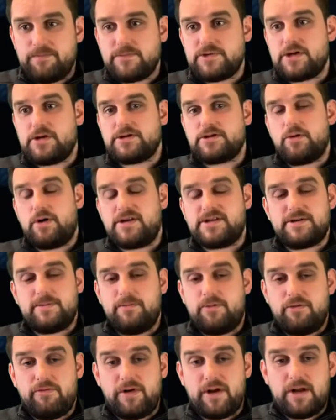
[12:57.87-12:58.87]
So it's quite
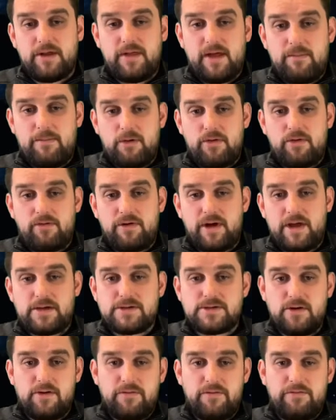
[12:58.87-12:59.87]
simple, really. They're
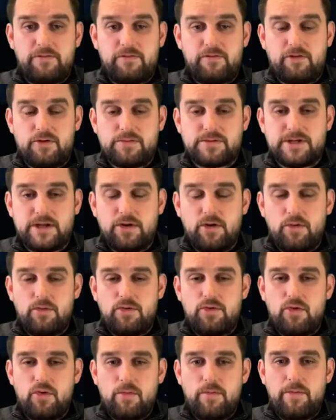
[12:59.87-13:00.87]
moderators of groups. They're not
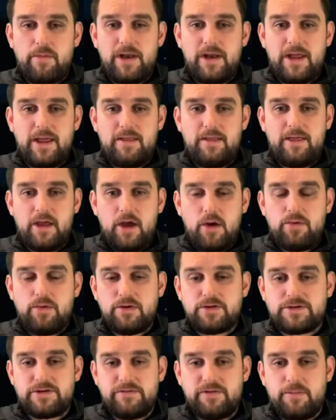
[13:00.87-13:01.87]
normally the
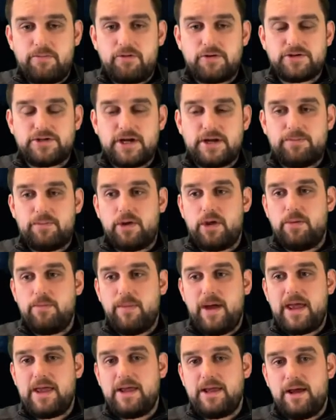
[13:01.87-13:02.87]
owners of the project, but you
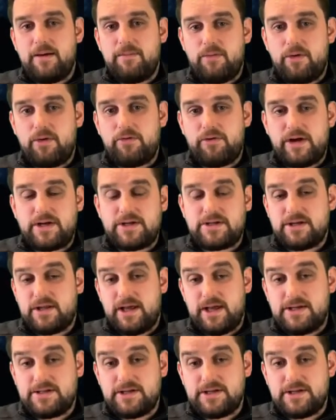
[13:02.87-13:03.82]
may get a moderator that is the